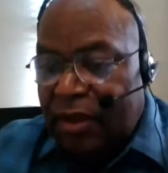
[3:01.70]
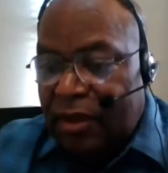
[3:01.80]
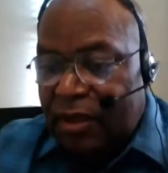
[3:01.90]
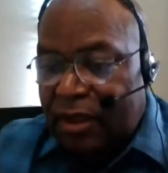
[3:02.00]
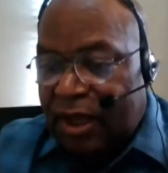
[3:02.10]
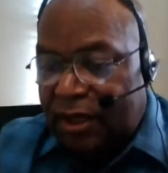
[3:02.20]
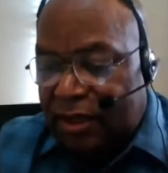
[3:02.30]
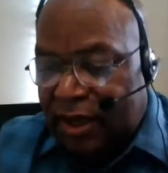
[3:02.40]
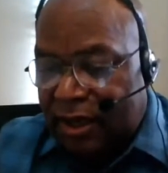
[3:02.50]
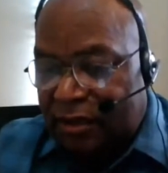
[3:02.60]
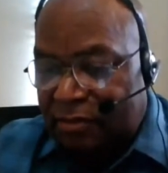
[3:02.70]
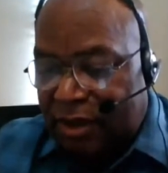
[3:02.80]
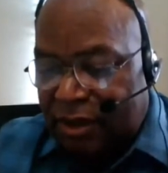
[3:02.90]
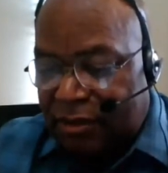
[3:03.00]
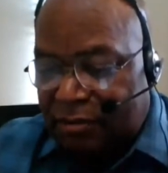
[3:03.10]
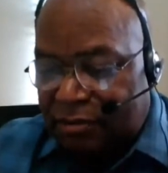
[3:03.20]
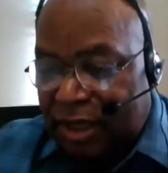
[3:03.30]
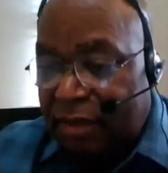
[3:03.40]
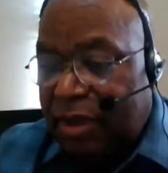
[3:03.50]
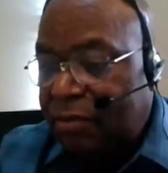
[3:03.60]
that
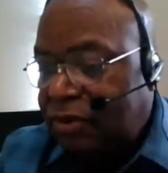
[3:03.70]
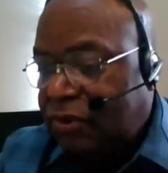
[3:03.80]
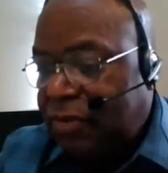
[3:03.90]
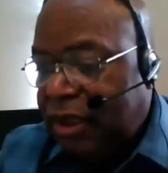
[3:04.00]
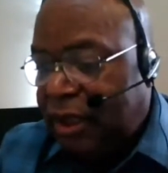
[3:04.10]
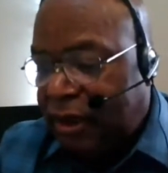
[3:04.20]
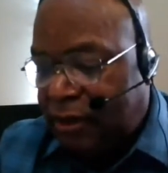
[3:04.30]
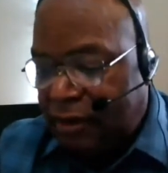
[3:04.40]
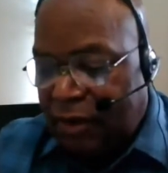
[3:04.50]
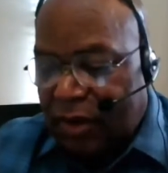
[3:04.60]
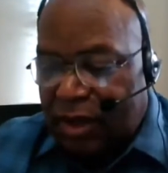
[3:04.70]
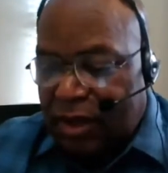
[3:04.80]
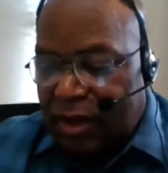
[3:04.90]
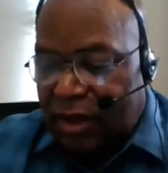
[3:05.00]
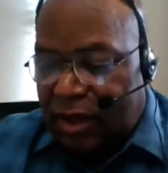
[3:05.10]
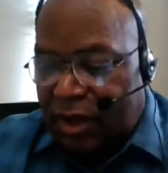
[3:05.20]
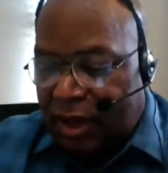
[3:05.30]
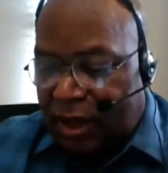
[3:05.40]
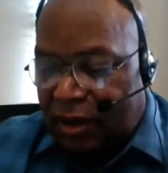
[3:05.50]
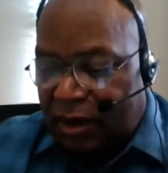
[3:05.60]
I'm able to be here,
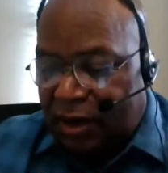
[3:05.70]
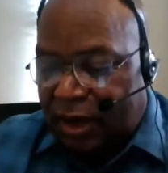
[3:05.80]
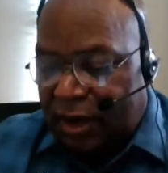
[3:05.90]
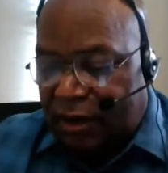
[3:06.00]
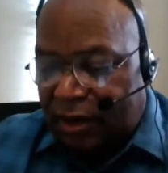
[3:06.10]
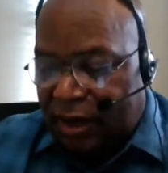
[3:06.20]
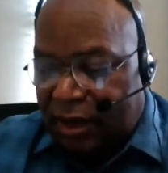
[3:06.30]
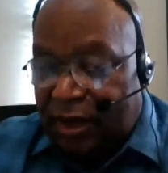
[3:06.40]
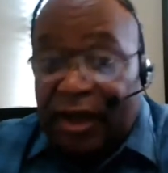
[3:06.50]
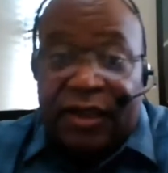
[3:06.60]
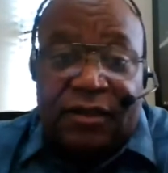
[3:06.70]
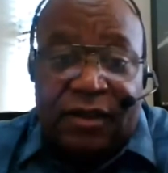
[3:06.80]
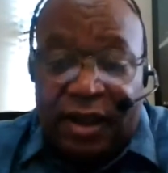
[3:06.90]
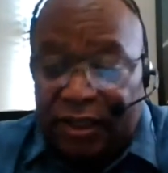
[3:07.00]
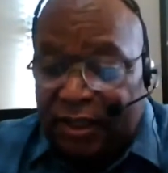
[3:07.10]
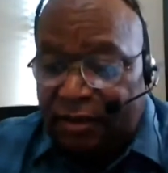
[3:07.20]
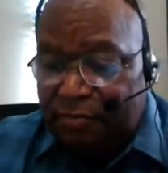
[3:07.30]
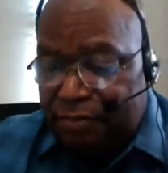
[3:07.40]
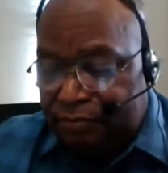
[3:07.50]
and I keep